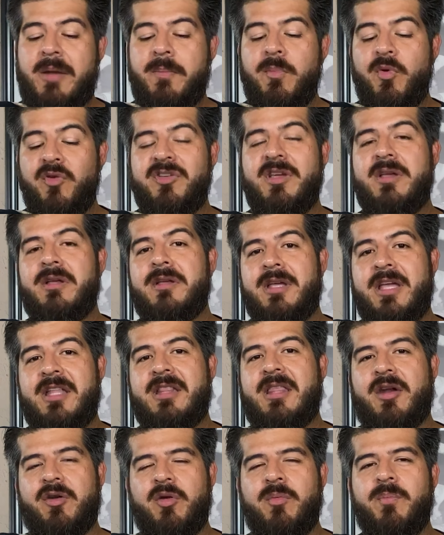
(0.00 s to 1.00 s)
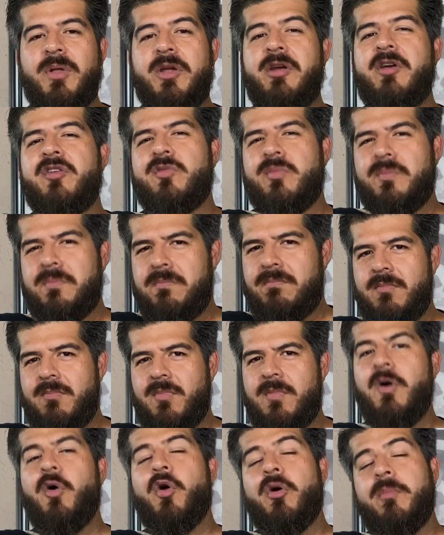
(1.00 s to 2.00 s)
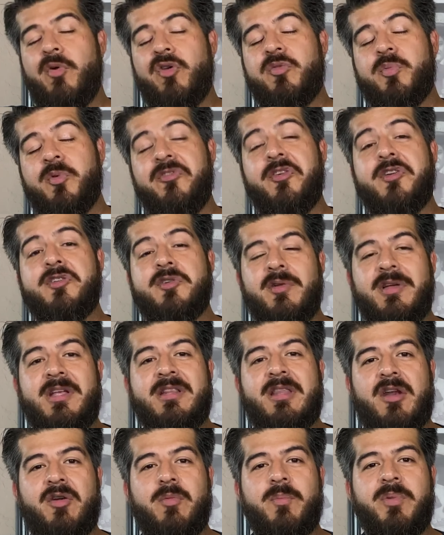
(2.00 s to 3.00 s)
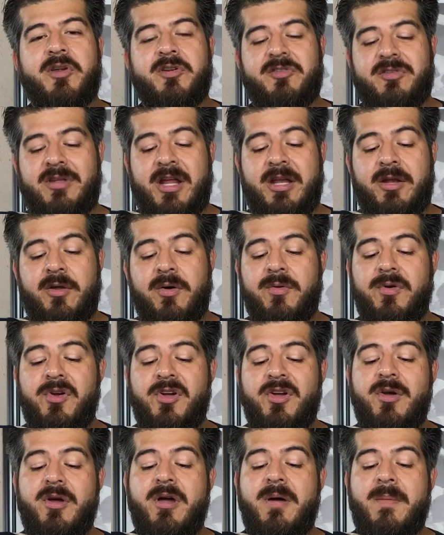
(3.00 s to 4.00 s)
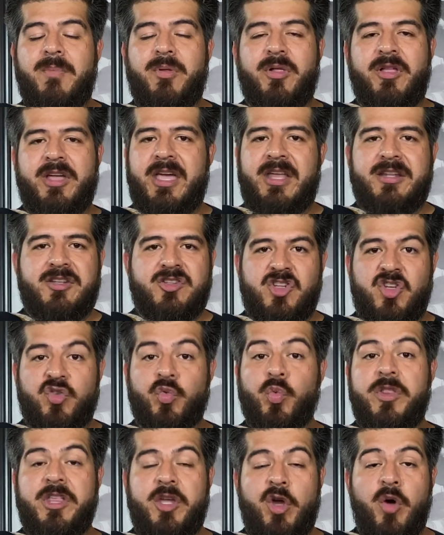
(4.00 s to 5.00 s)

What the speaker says: Most guitarron players, or most professional guitarron players that I know, play it just with the